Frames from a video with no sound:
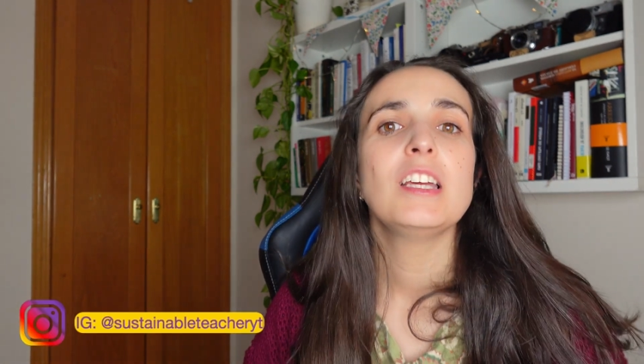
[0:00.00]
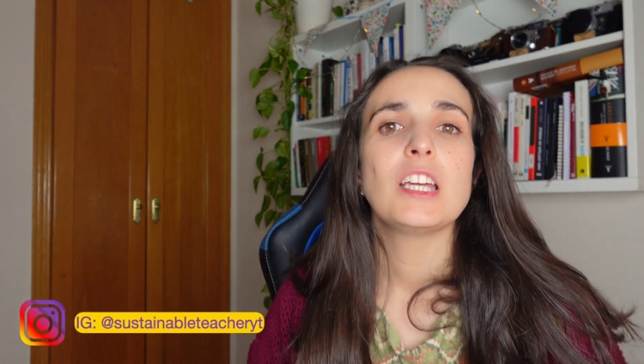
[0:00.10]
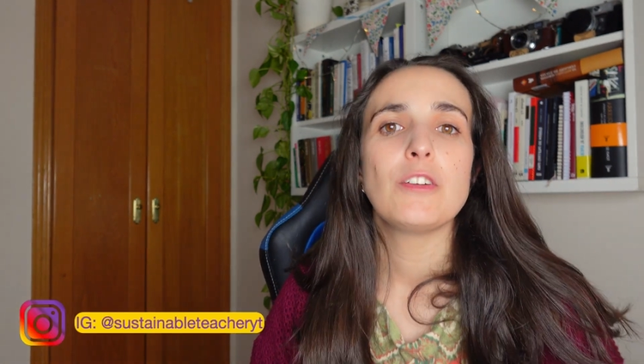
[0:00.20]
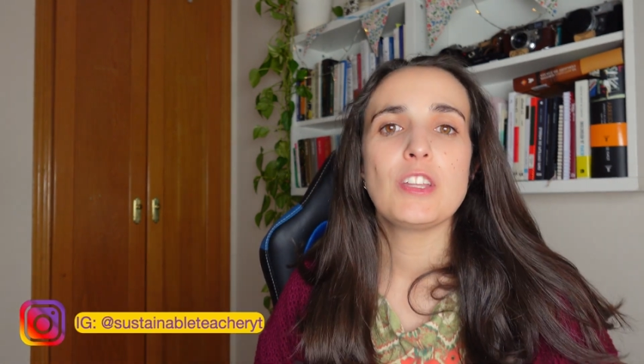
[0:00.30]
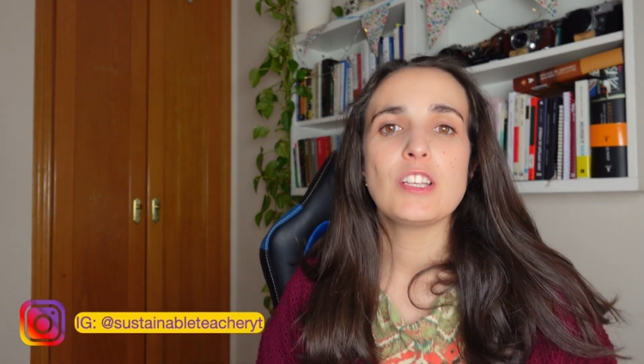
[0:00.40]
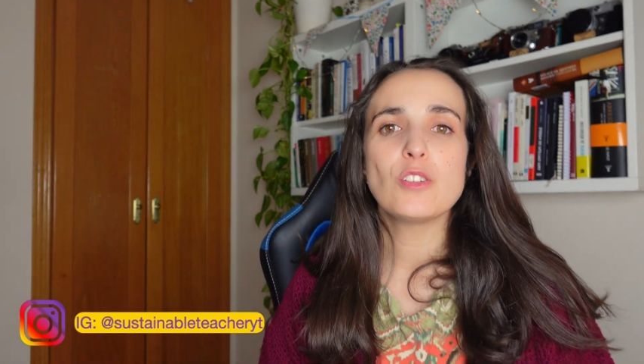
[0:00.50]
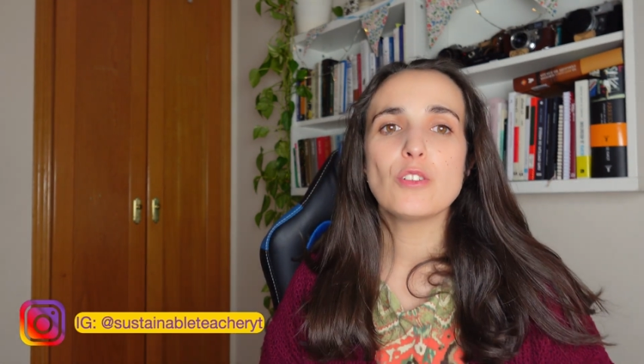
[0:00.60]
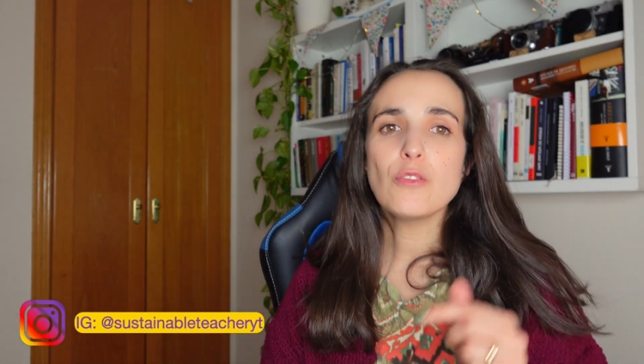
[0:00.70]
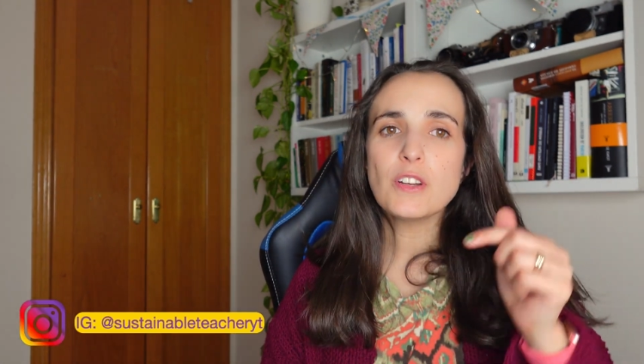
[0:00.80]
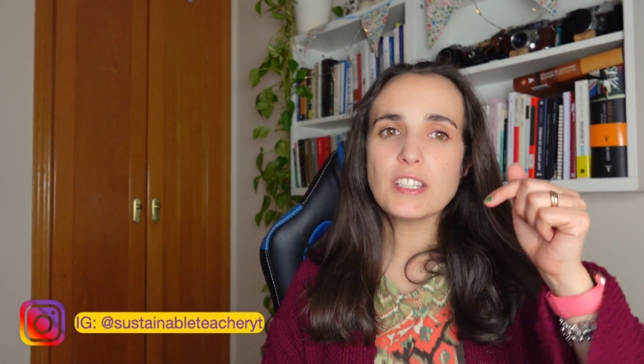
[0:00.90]
If it is your
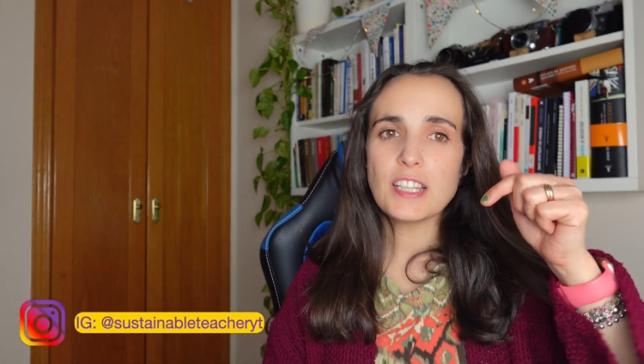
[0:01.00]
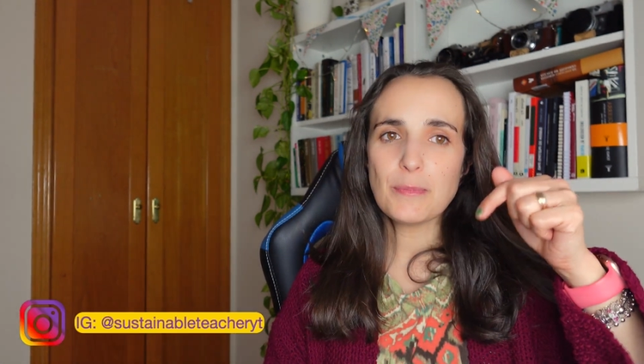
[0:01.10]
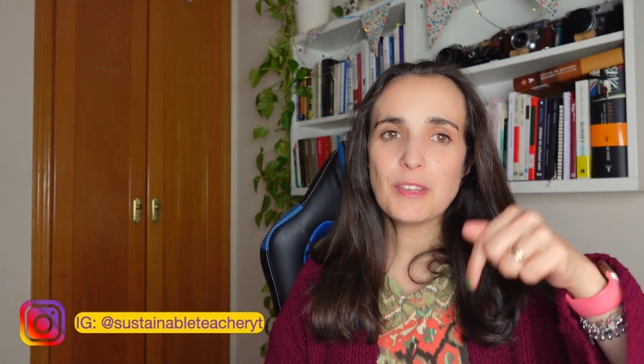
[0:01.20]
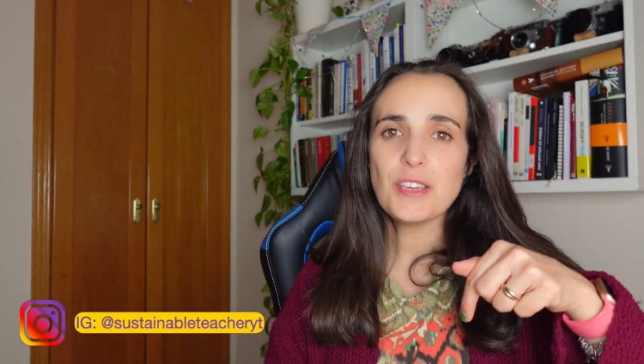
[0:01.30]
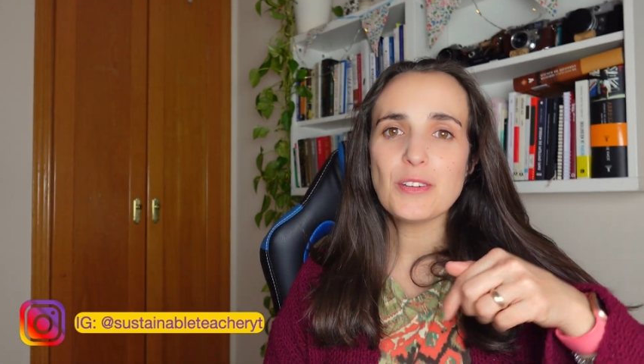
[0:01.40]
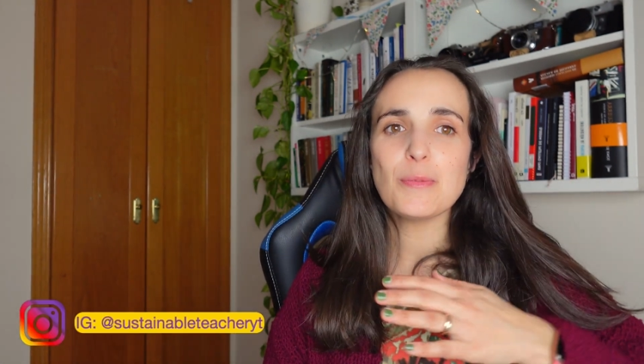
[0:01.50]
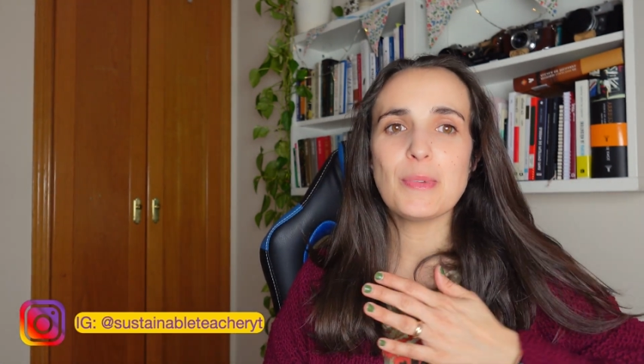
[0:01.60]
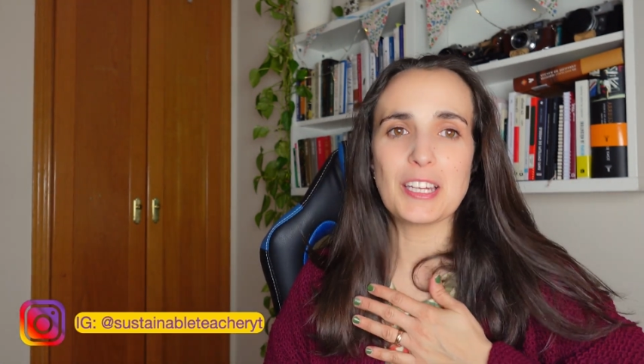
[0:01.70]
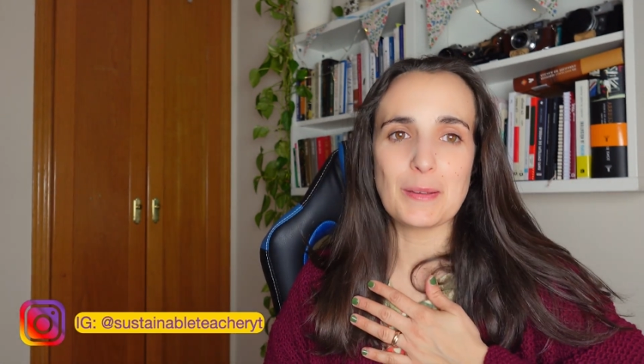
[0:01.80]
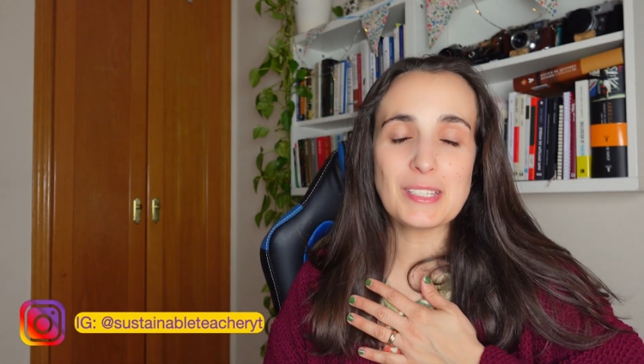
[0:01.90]
first time here,
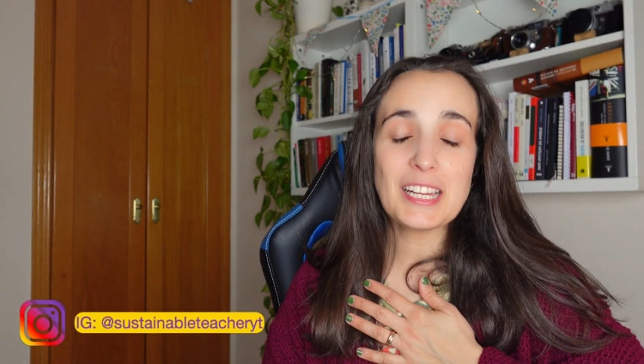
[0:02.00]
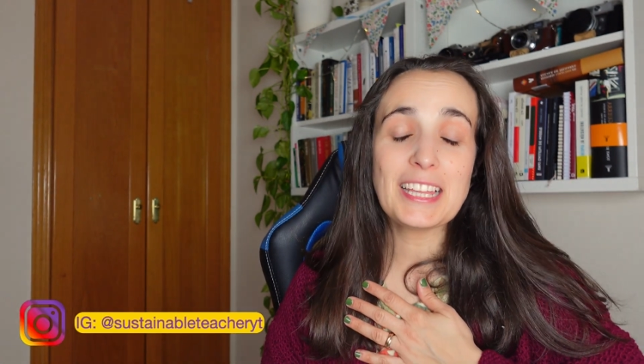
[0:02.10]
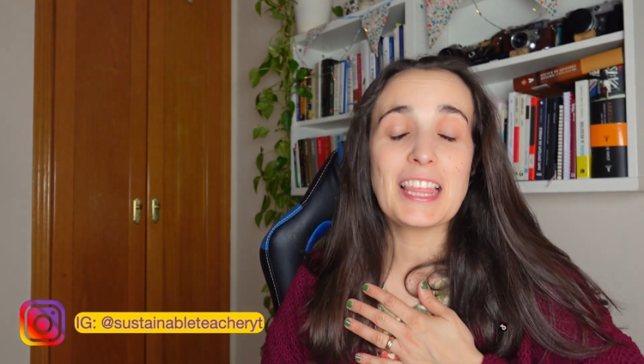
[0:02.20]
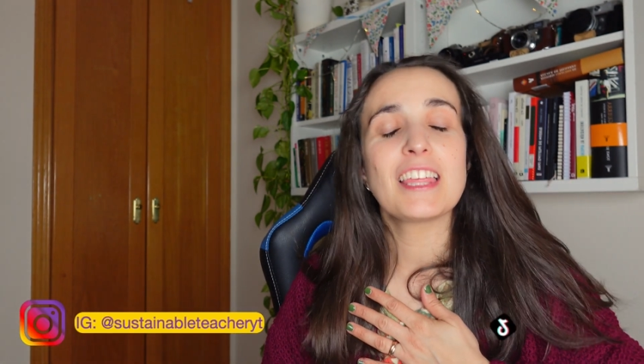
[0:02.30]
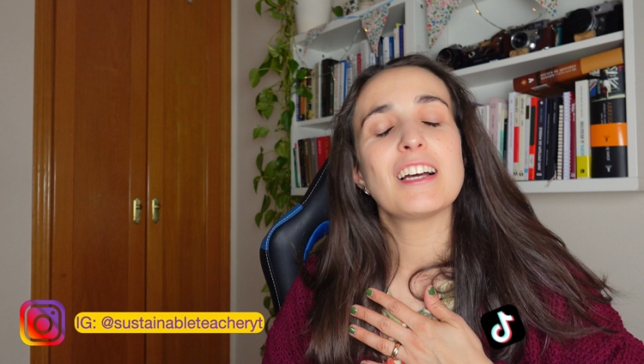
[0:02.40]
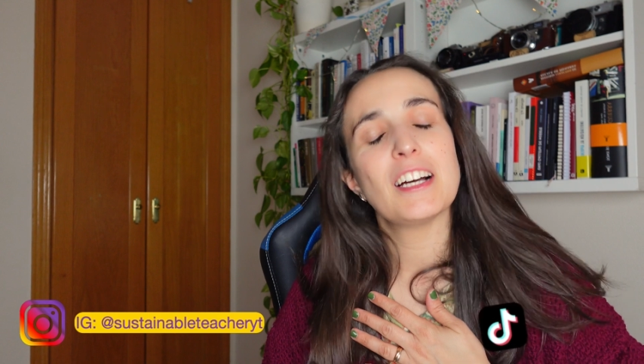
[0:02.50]
my name is Leticia